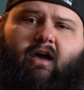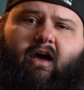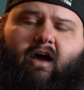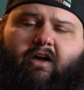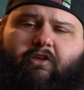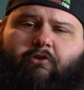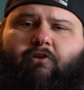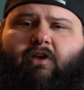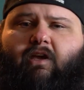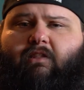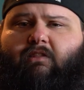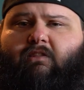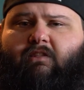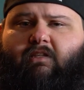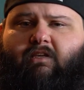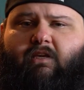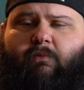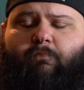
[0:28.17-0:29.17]
Uh, you get
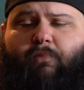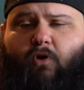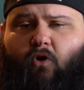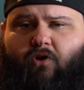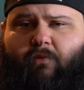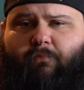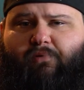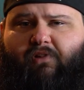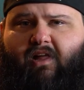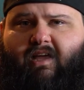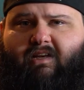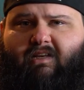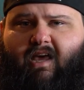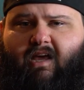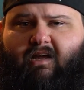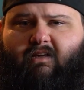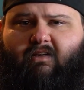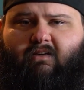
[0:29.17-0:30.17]
the build and play
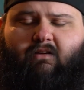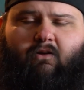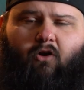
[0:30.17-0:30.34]
deck,